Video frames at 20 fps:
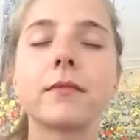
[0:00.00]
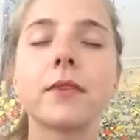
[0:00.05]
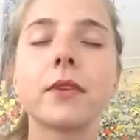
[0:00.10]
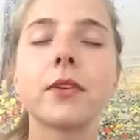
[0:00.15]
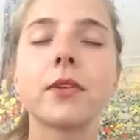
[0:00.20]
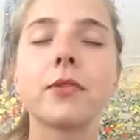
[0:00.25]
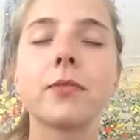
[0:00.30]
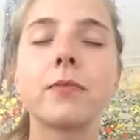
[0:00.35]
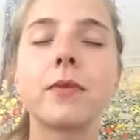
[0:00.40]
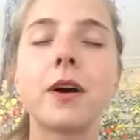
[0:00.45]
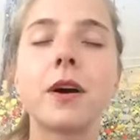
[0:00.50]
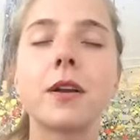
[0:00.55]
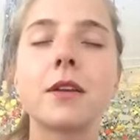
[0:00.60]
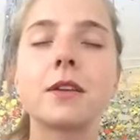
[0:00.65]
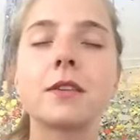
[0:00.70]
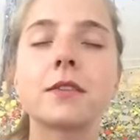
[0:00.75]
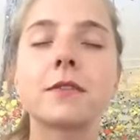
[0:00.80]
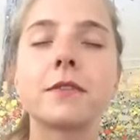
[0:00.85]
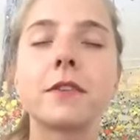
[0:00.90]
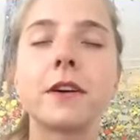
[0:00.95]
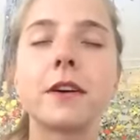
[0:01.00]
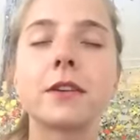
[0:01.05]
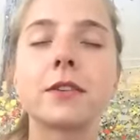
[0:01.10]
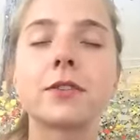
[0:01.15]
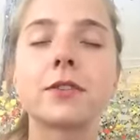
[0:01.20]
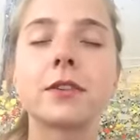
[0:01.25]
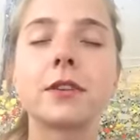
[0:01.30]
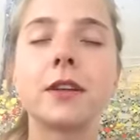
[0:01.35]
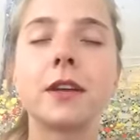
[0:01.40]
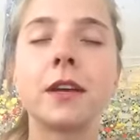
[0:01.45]
Your body is
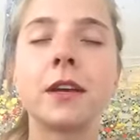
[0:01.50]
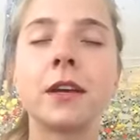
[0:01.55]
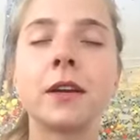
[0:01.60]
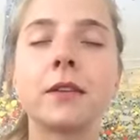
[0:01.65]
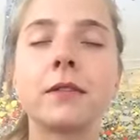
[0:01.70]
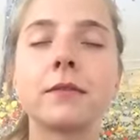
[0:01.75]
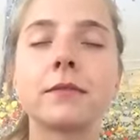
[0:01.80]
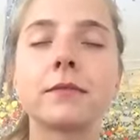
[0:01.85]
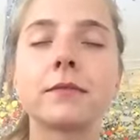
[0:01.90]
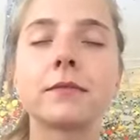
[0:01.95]
functioning.